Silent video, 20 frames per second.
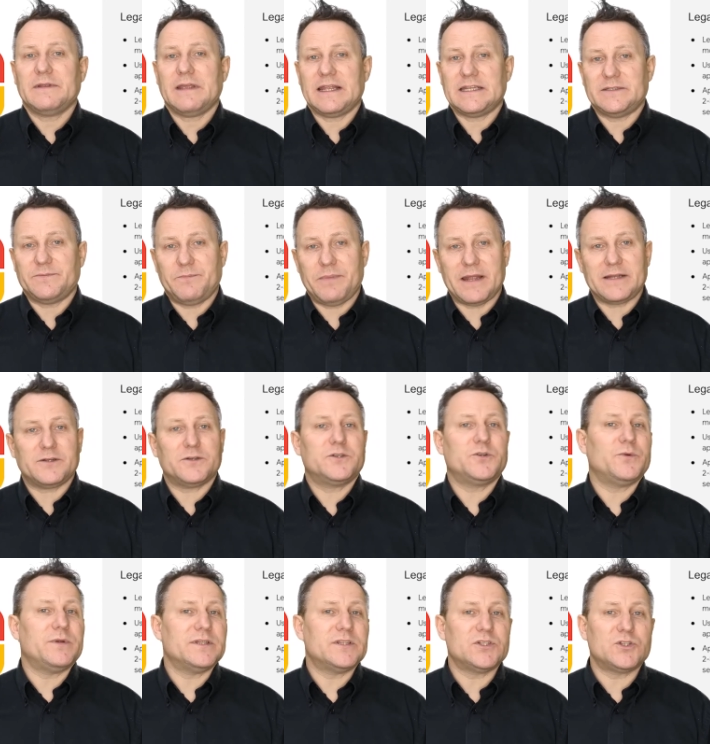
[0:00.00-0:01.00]
It's better
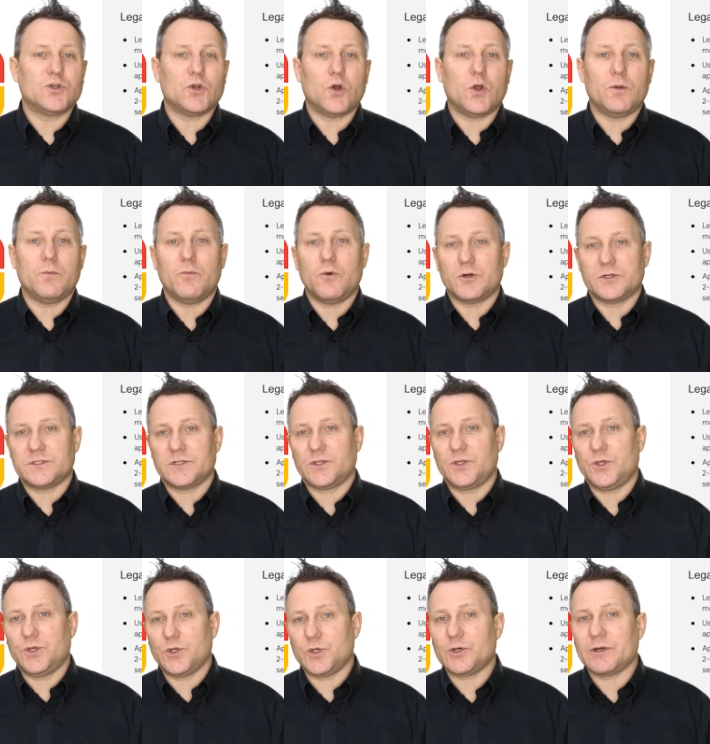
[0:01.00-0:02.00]
to install more
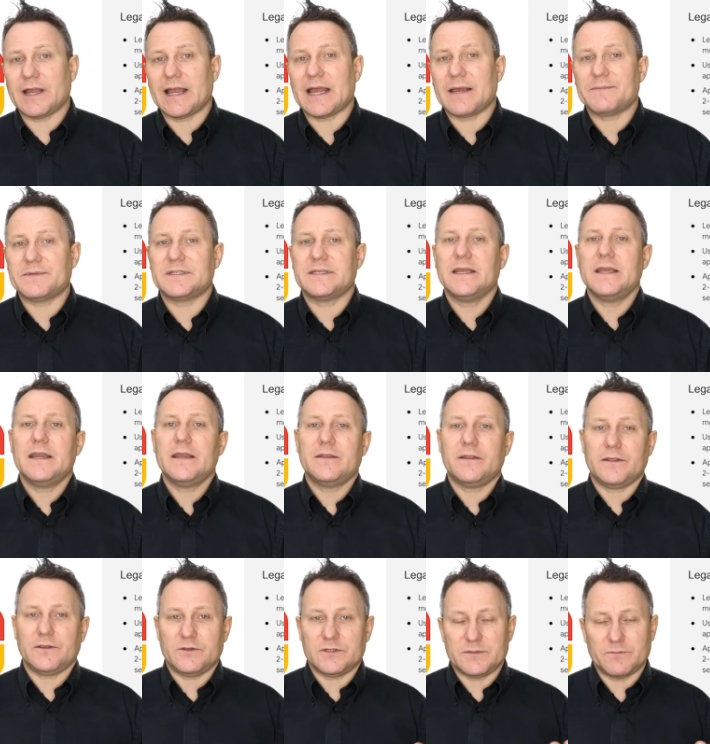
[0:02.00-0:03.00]
secure apps
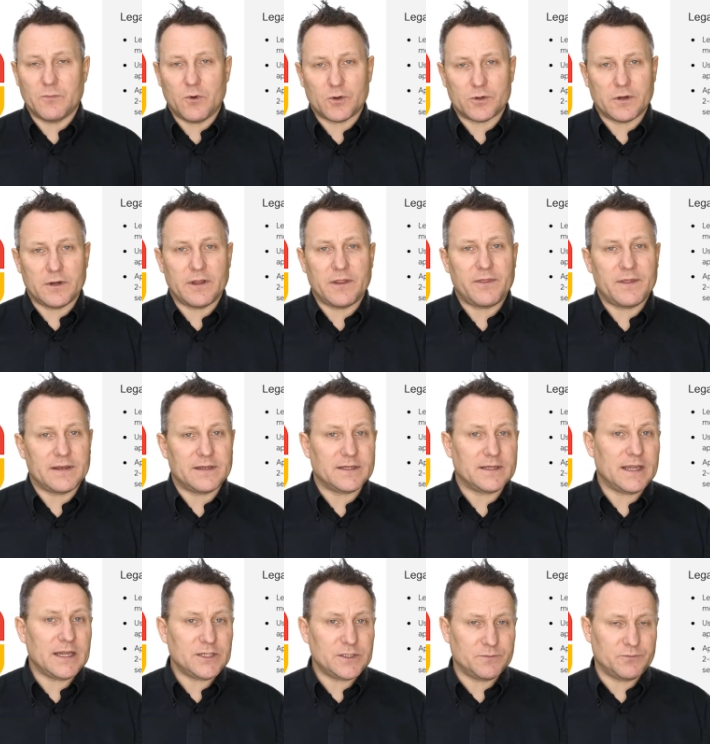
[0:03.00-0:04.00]
that use modern
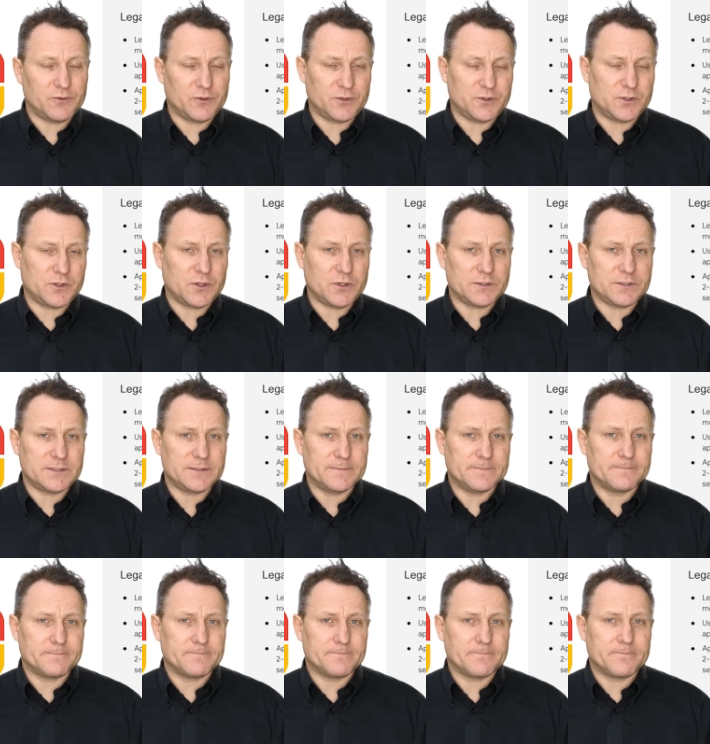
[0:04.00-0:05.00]
authentication protocols.
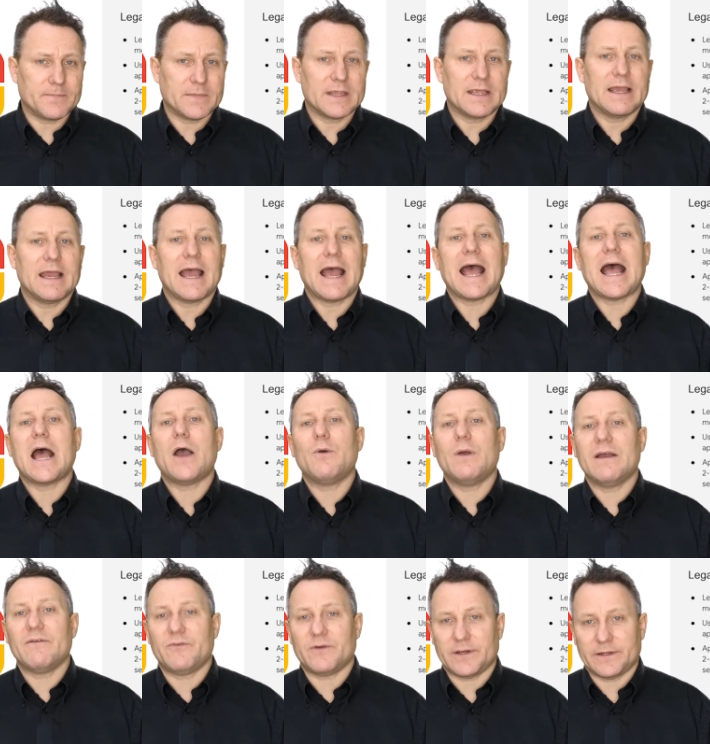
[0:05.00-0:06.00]

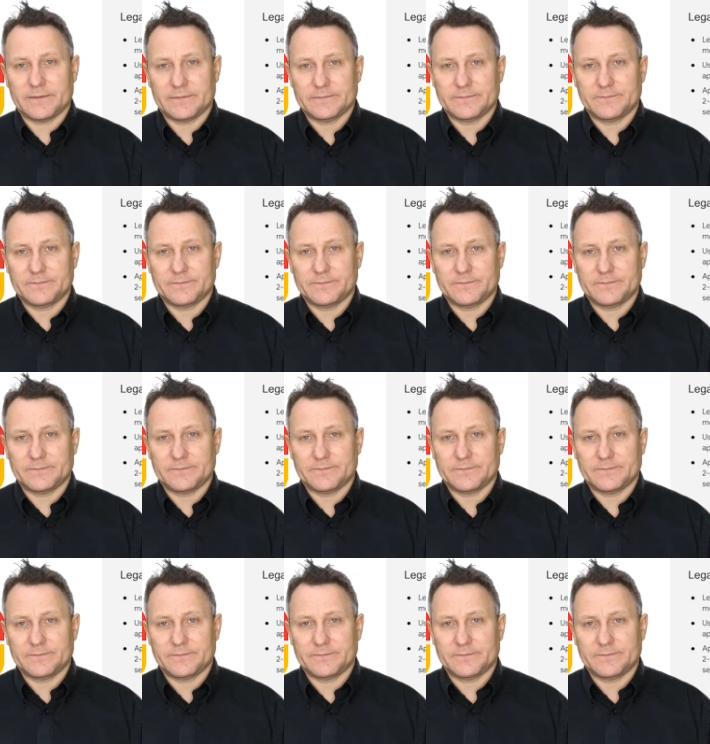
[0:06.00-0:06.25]
However,